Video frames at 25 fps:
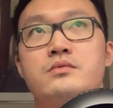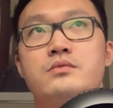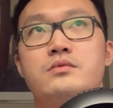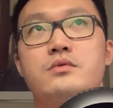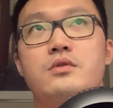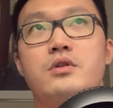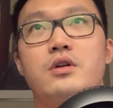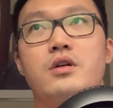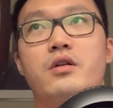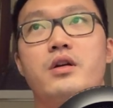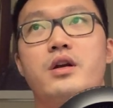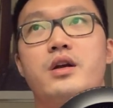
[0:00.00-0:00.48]

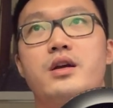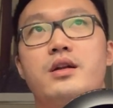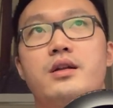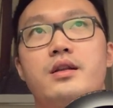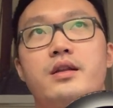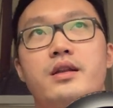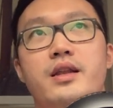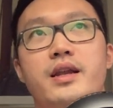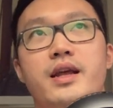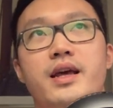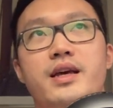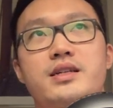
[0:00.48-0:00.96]
Alright,
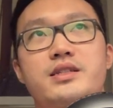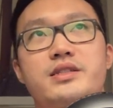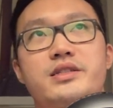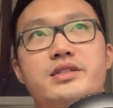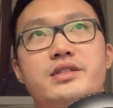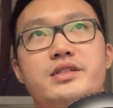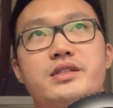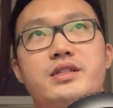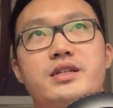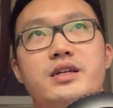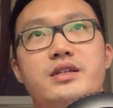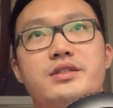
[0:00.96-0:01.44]

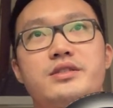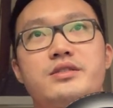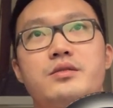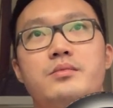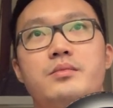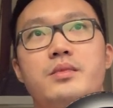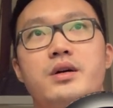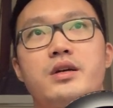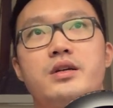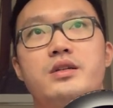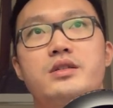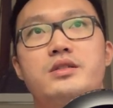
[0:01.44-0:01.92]
next,
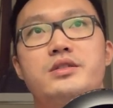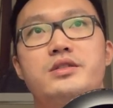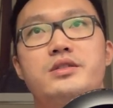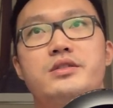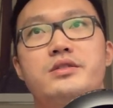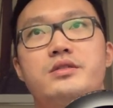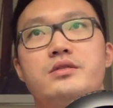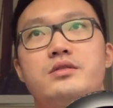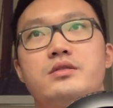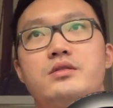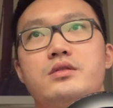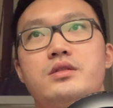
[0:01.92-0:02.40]

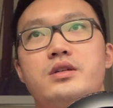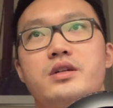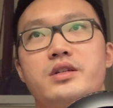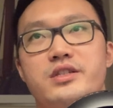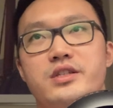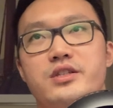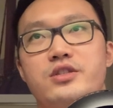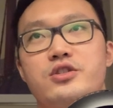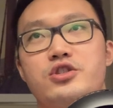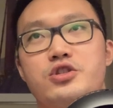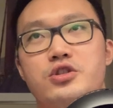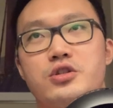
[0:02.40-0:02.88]
customize. It's
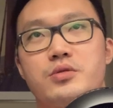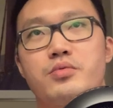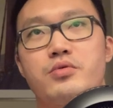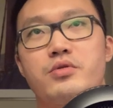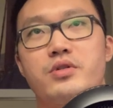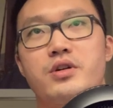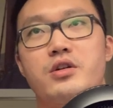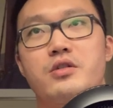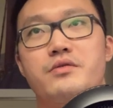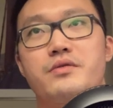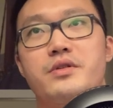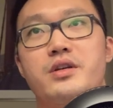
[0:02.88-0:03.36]
a digital
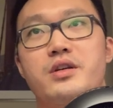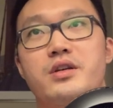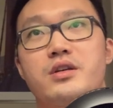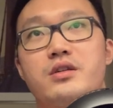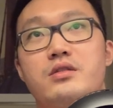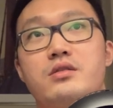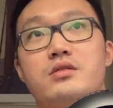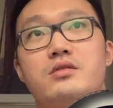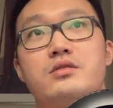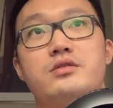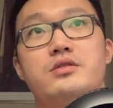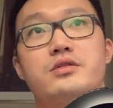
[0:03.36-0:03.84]
product over
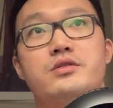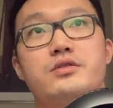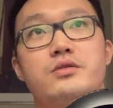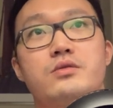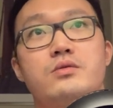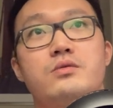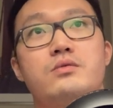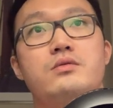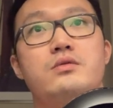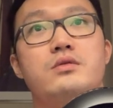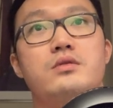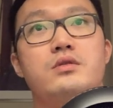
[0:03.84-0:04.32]
here,
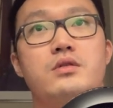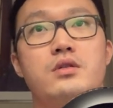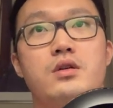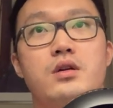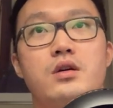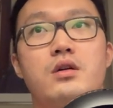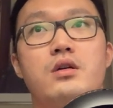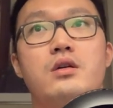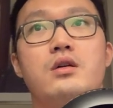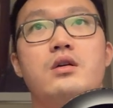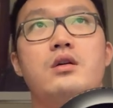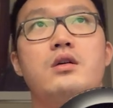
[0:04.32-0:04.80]
so
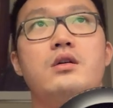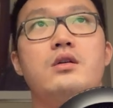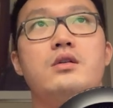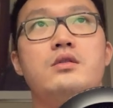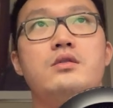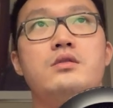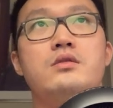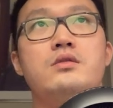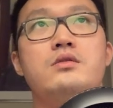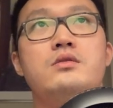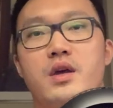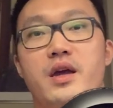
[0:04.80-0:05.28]
yeah.
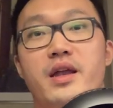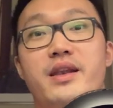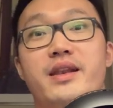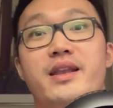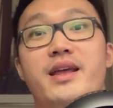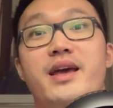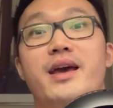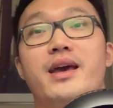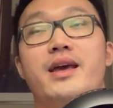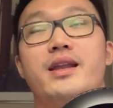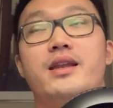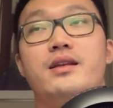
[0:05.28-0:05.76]
And
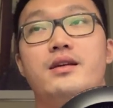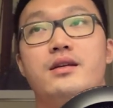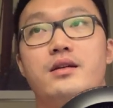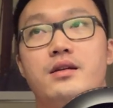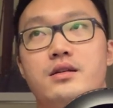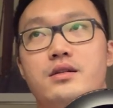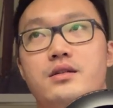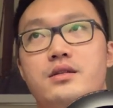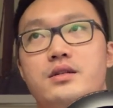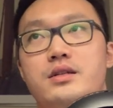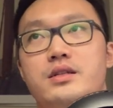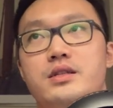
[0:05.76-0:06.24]
then
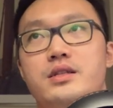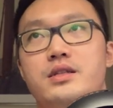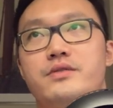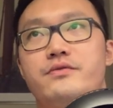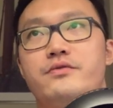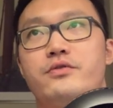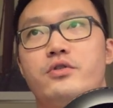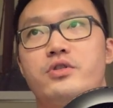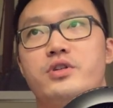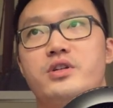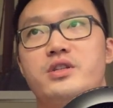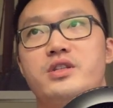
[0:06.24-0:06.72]

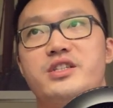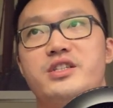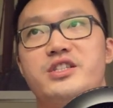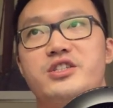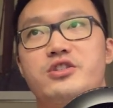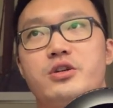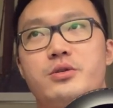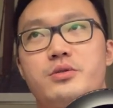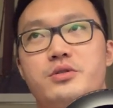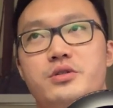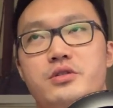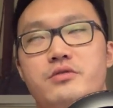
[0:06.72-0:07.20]
for the
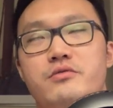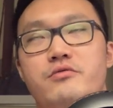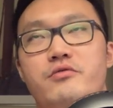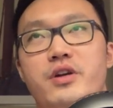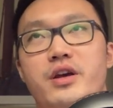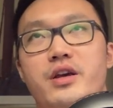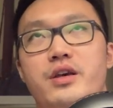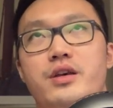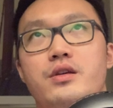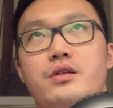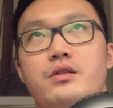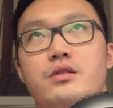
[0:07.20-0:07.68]
description
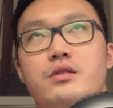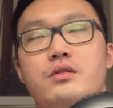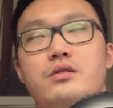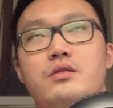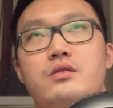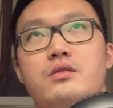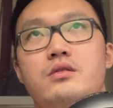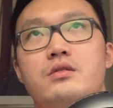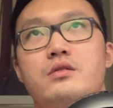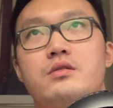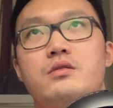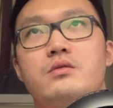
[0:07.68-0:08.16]
right here,
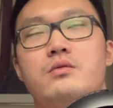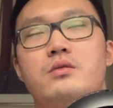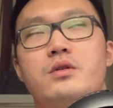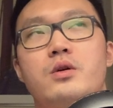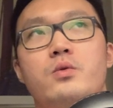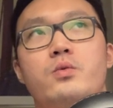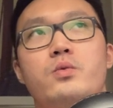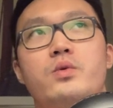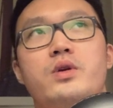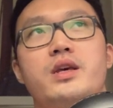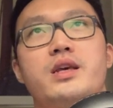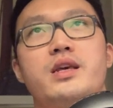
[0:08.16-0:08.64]
what
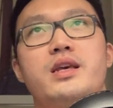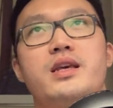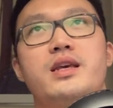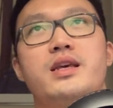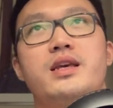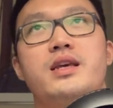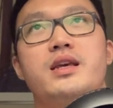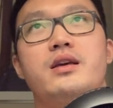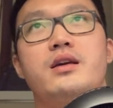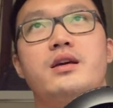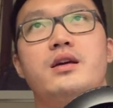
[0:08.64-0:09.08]
he